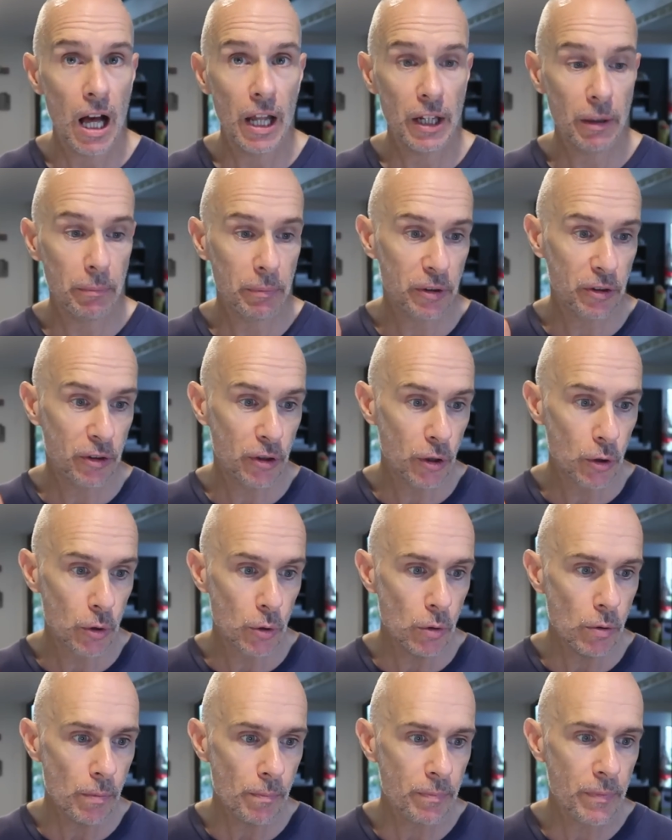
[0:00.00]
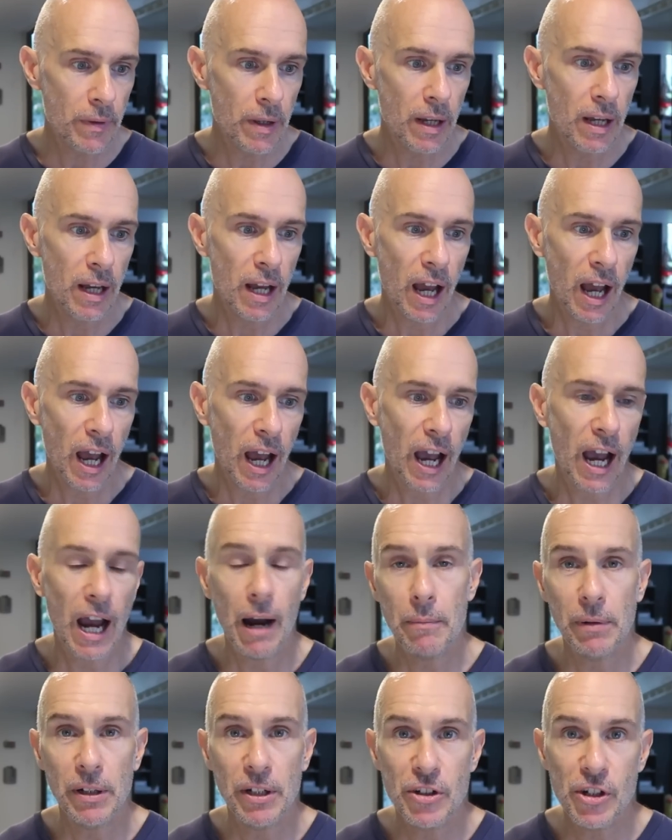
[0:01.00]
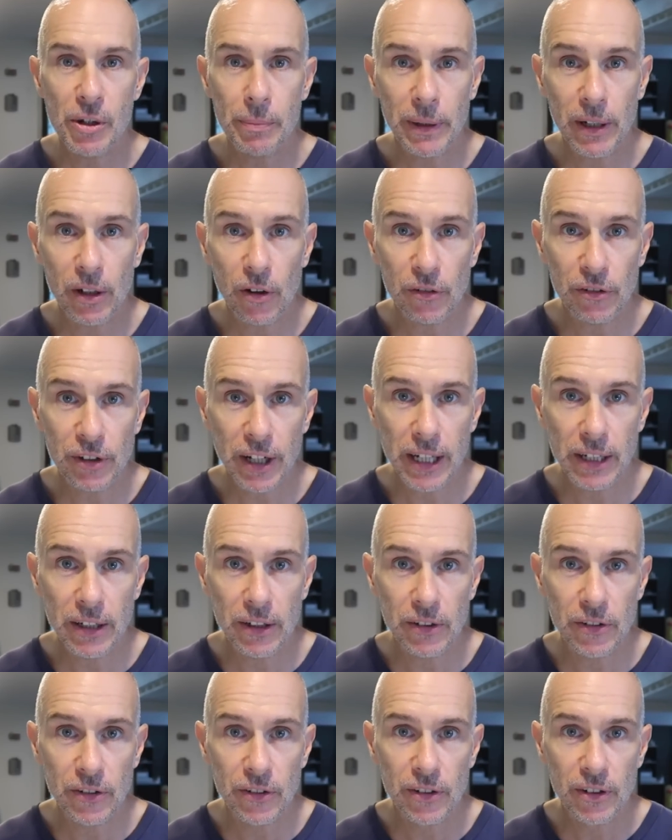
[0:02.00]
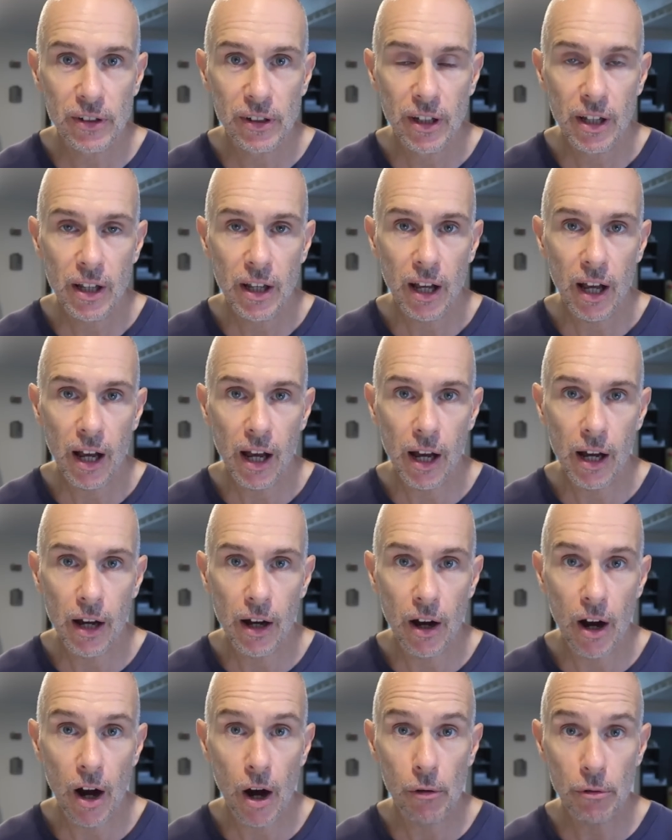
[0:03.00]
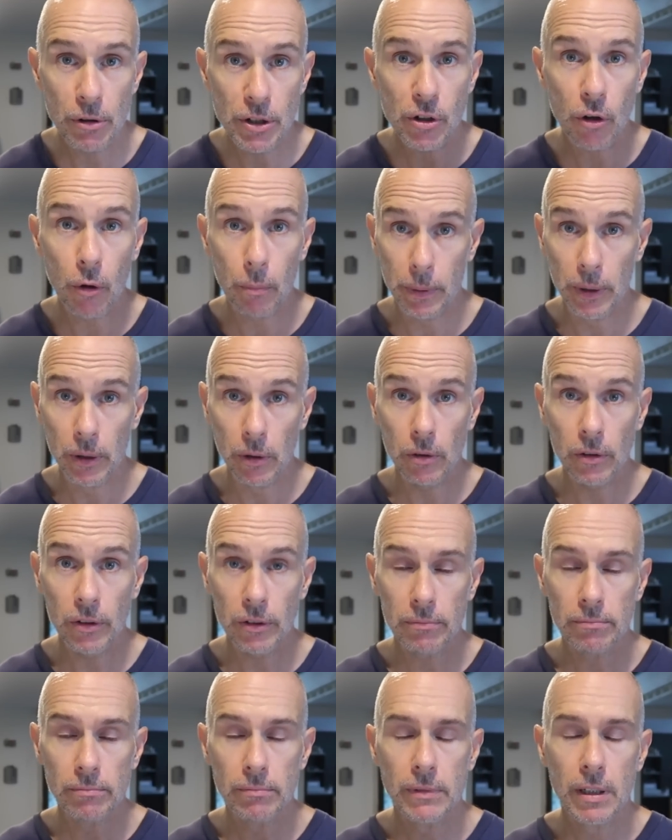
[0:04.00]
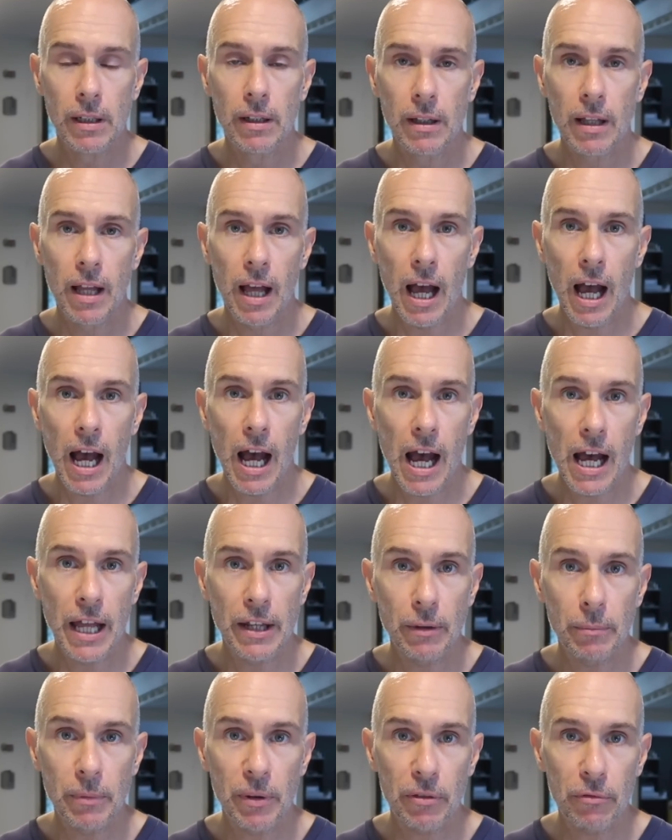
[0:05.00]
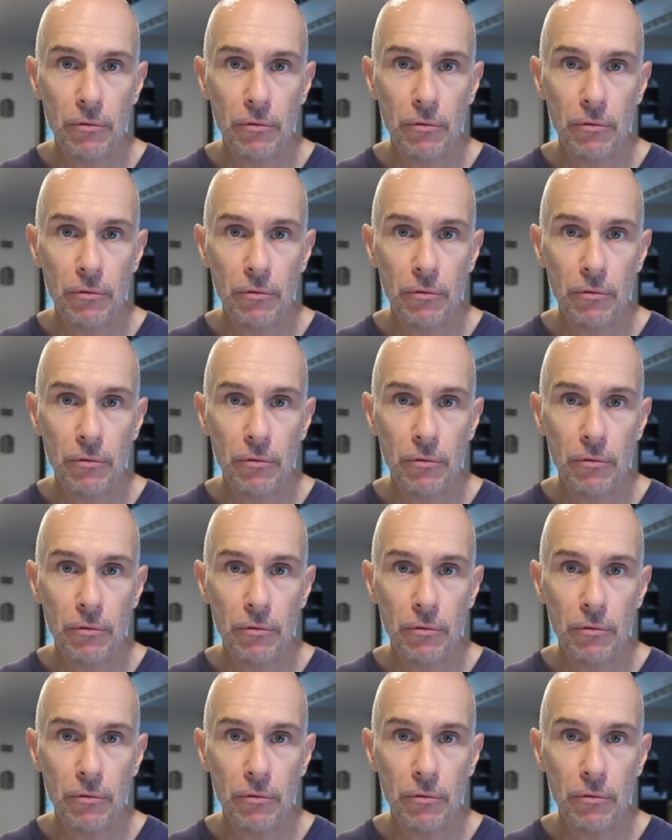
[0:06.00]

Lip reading: And number 2, how many shipping containers are in your build? And number